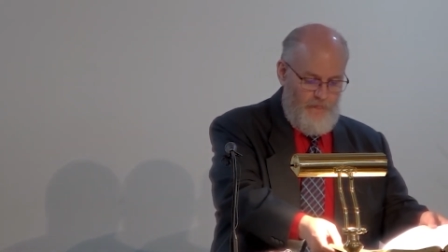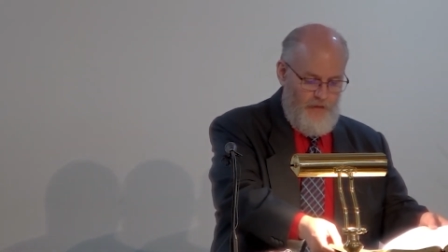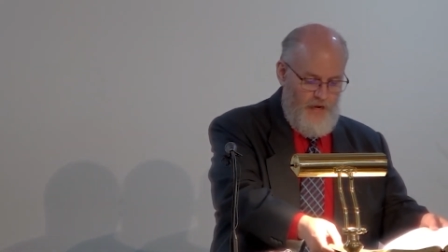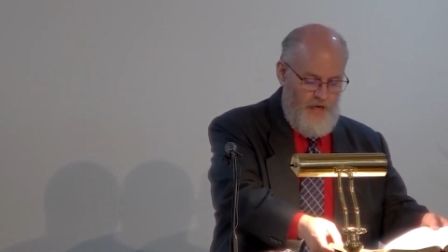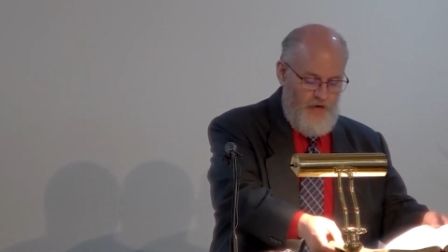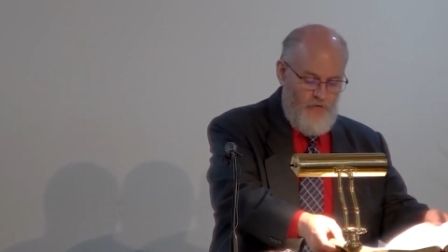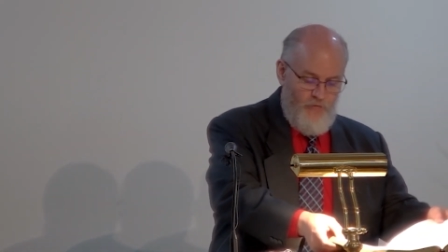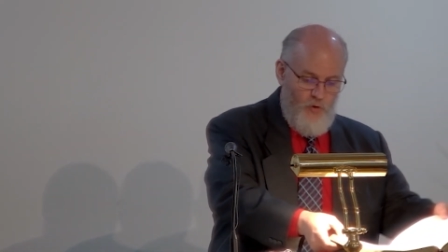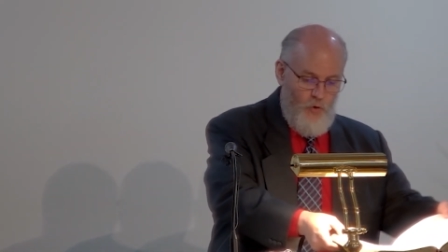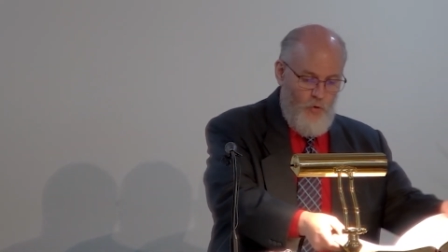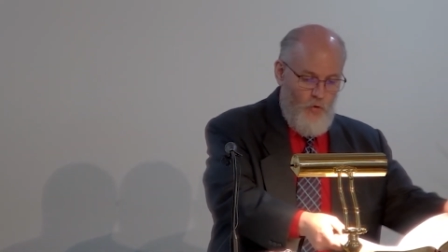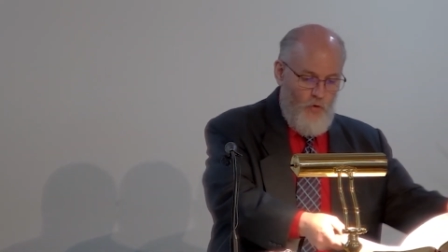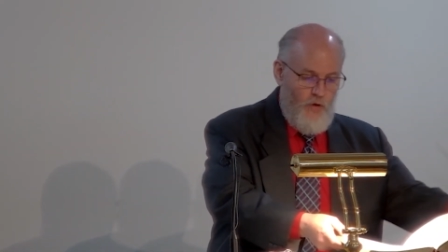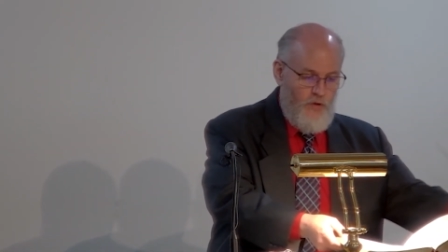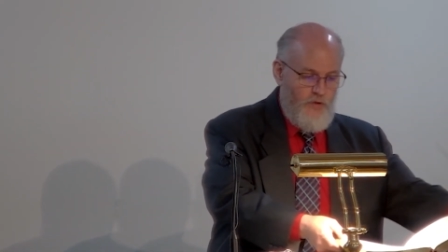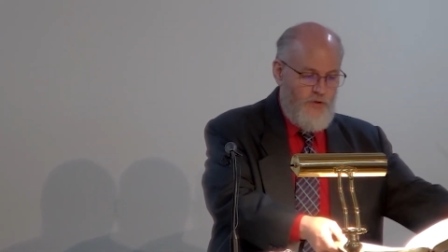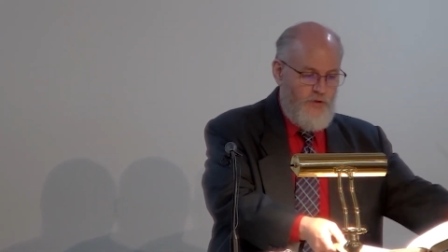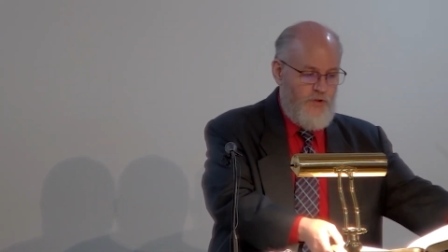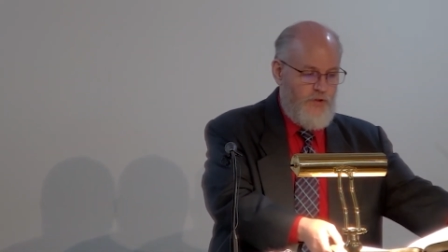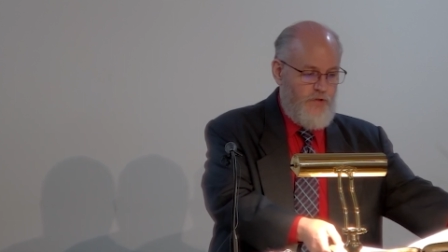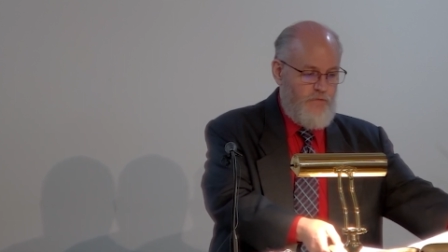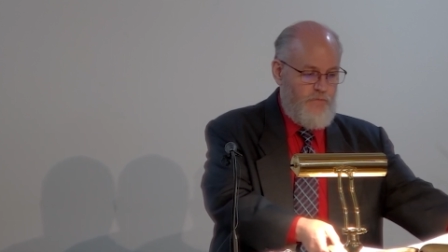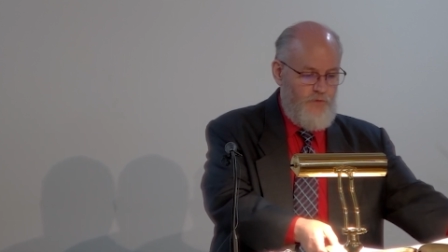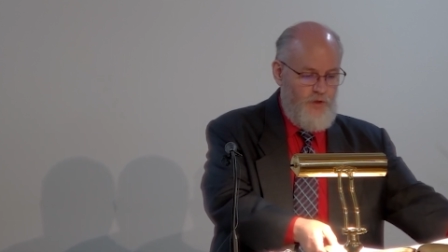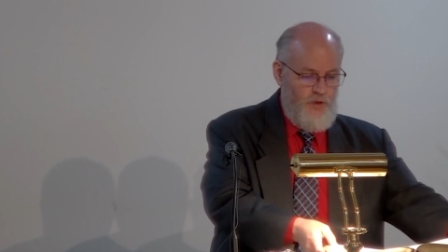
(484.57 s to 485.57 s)
And of course,
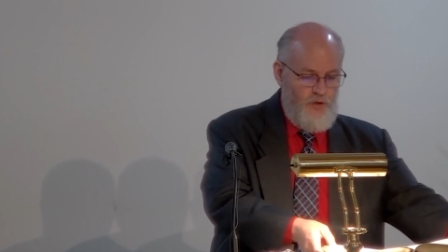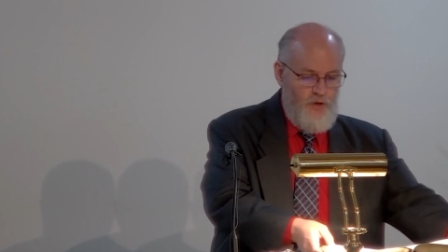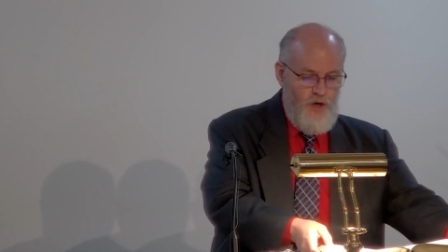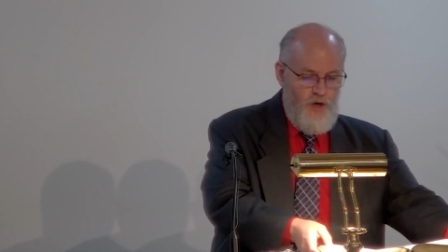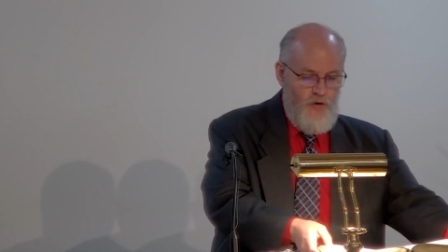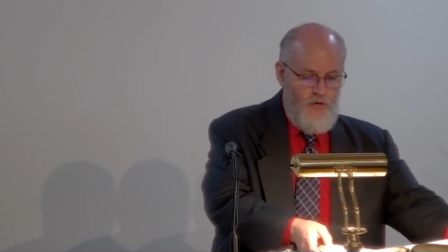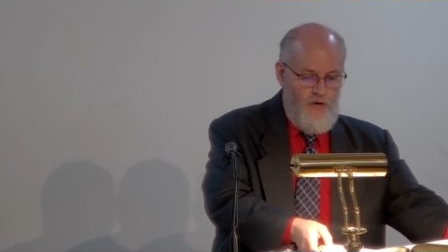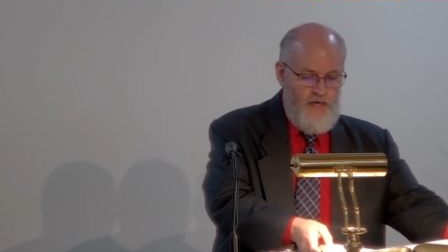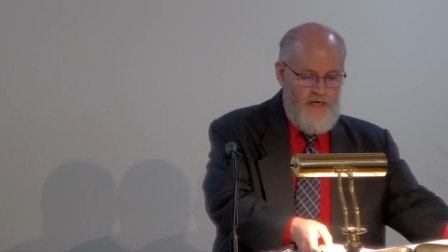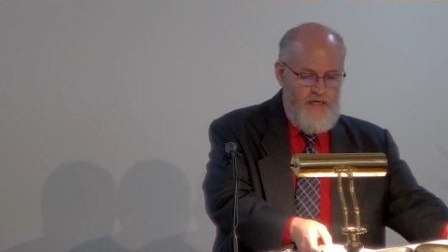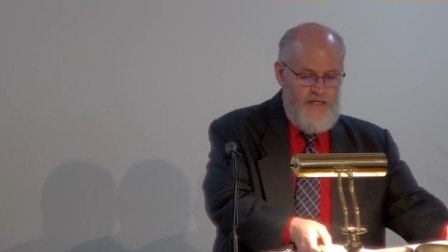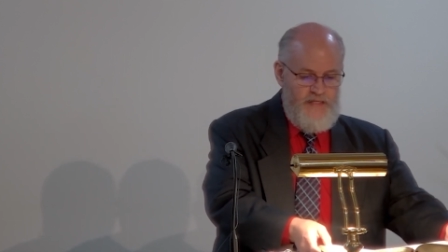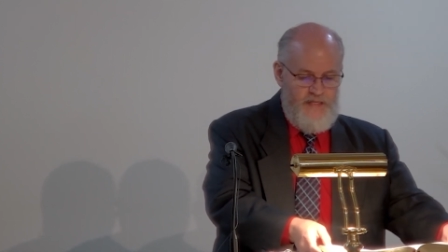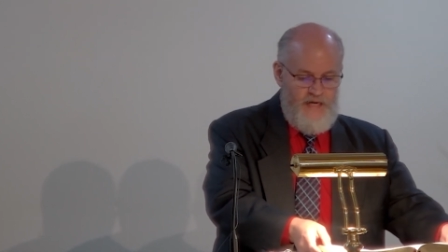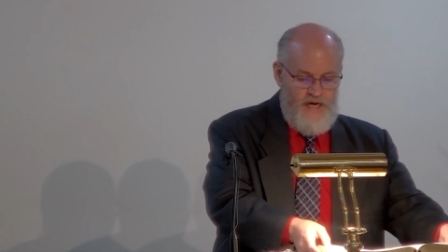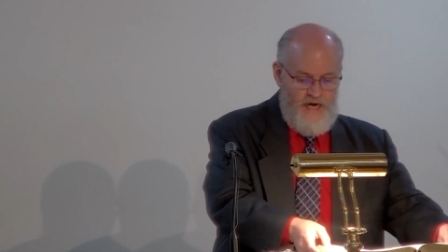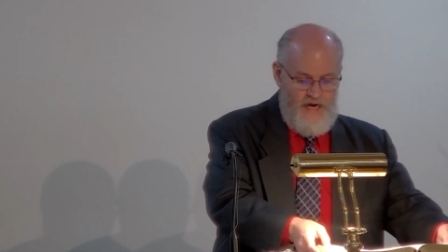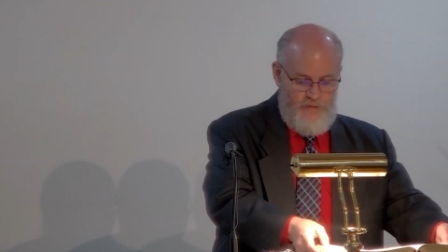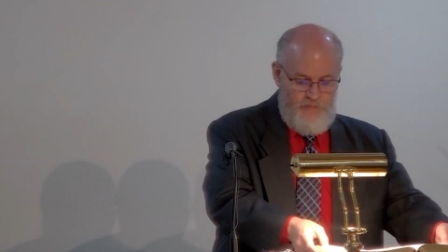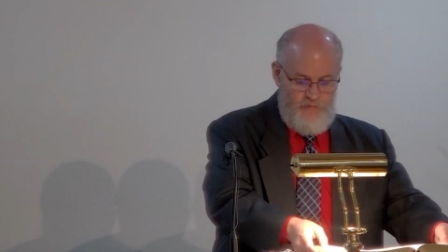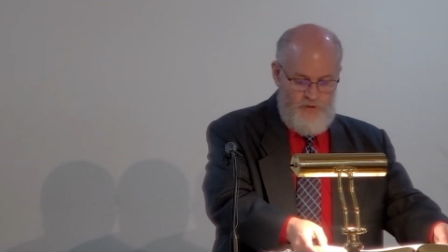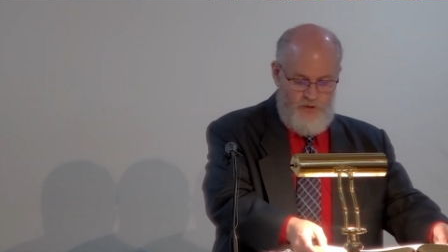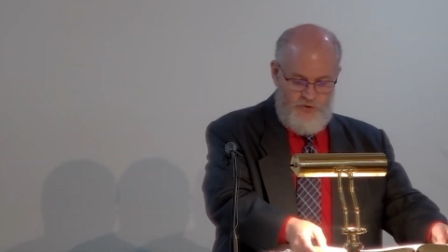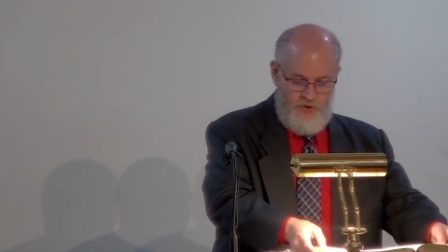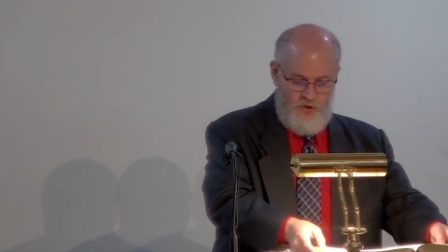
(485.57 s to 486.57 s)
you know,
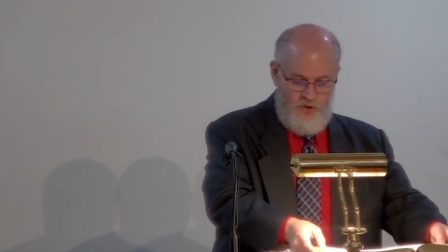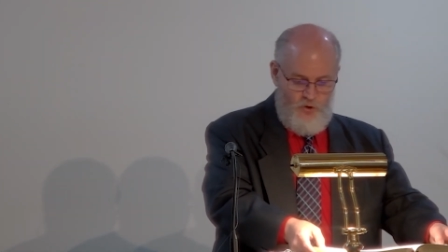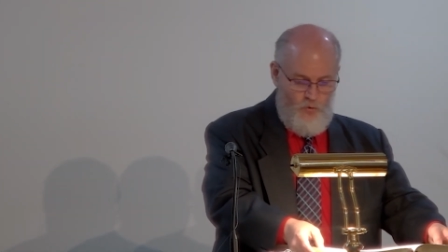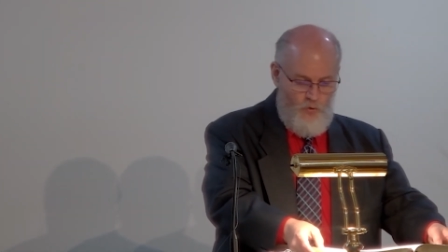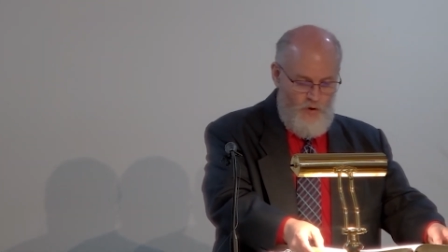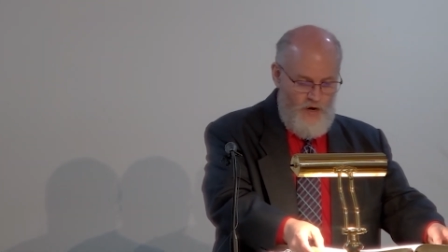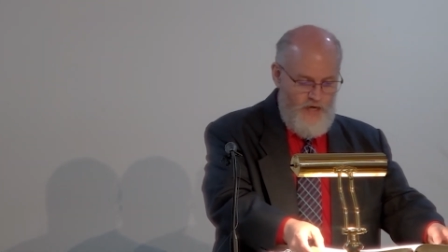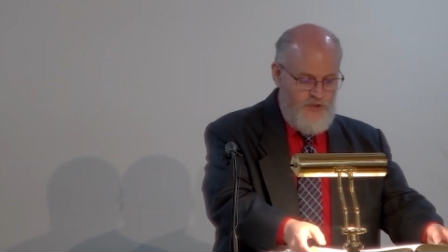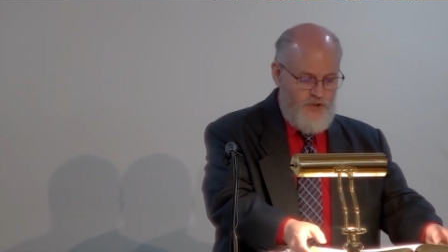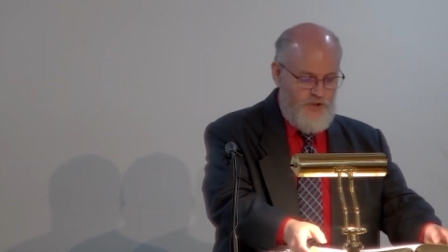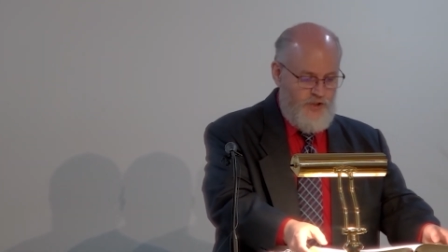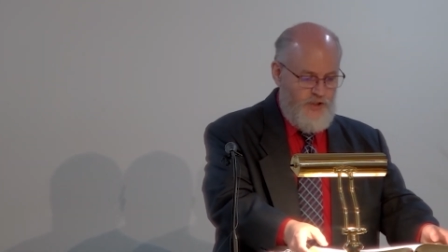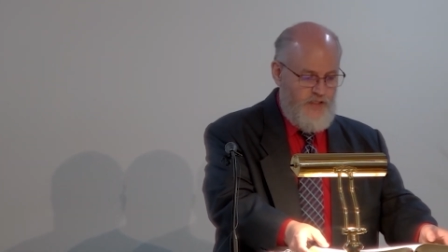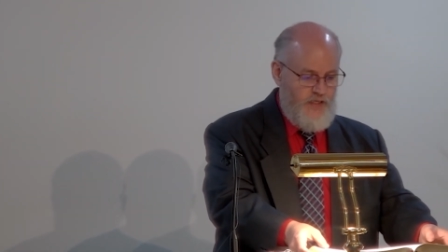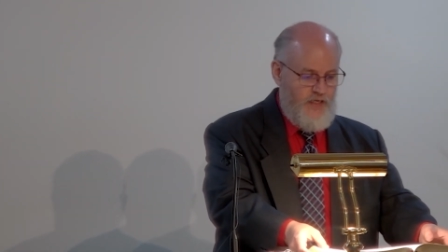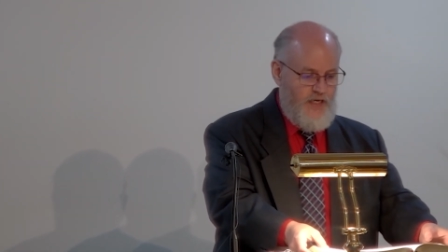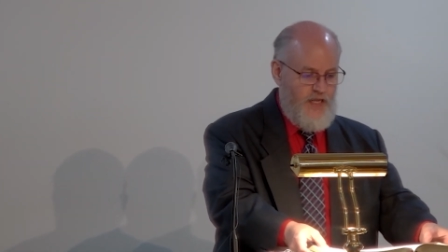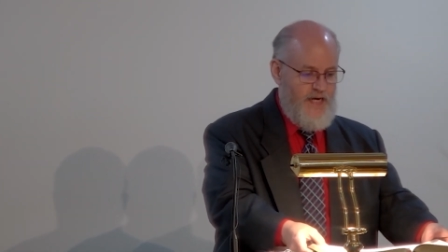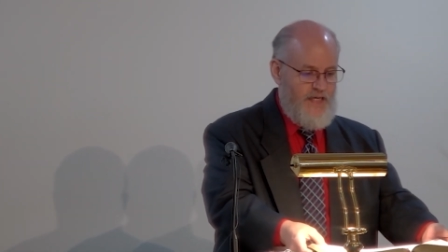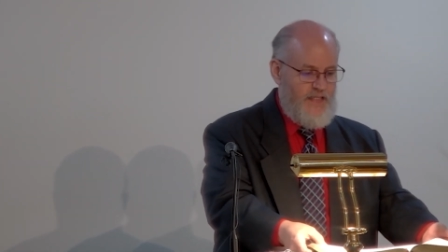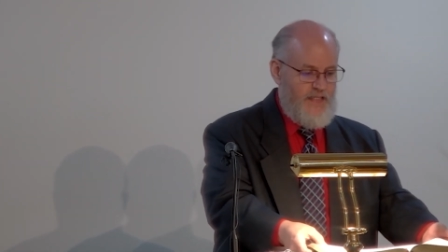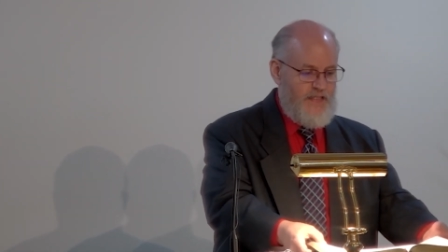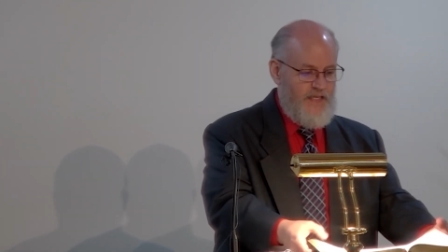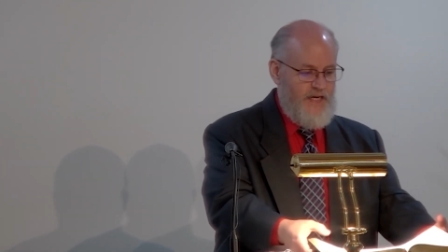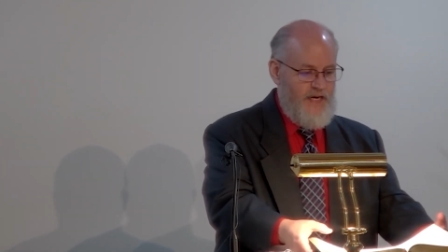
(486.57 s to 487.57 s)
anytime there's a question
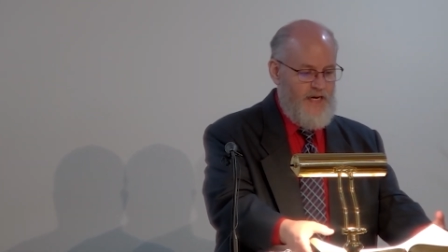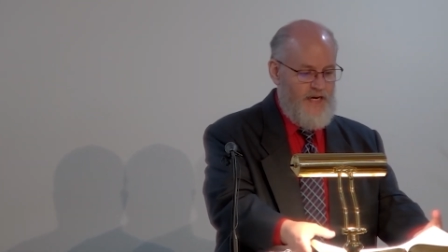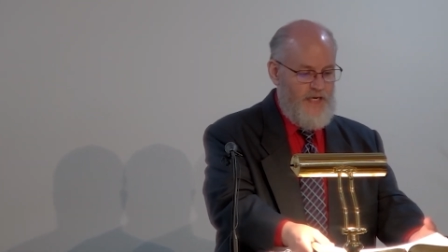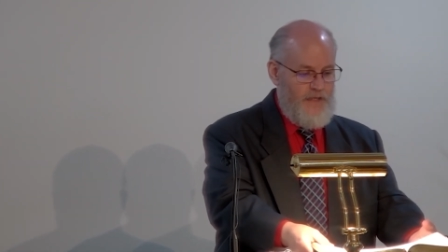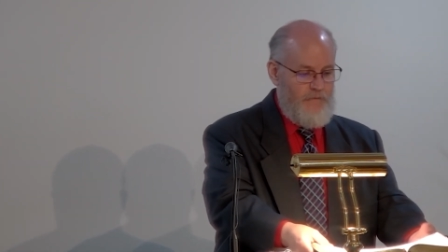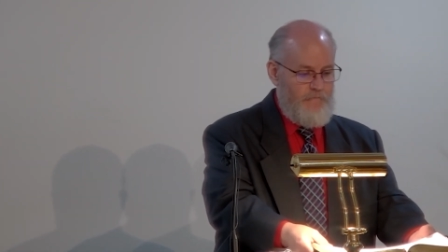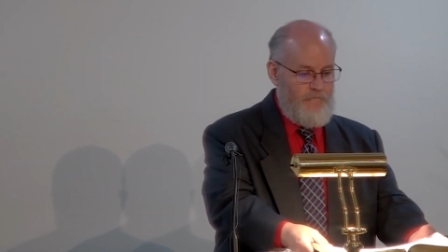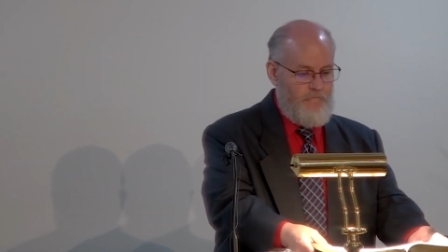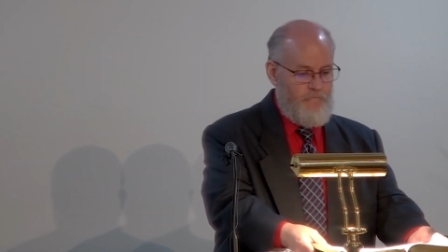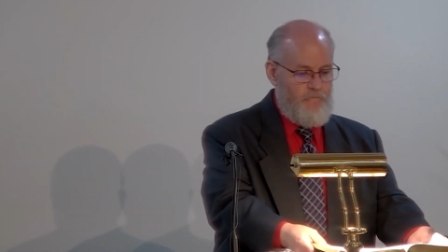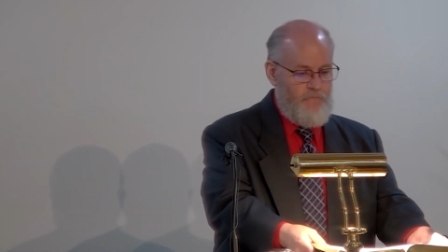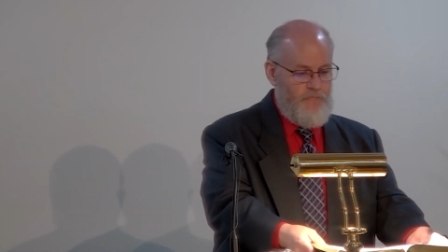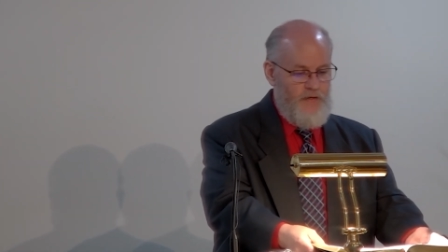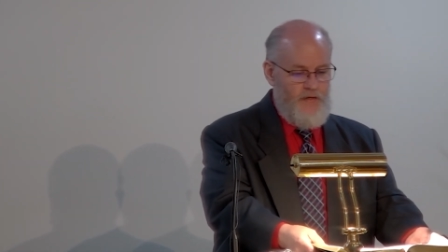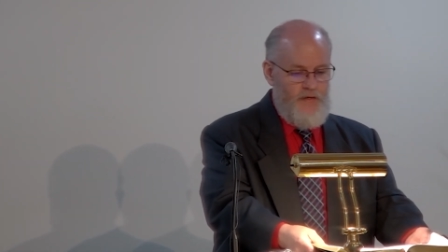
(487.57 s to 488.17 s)
like that,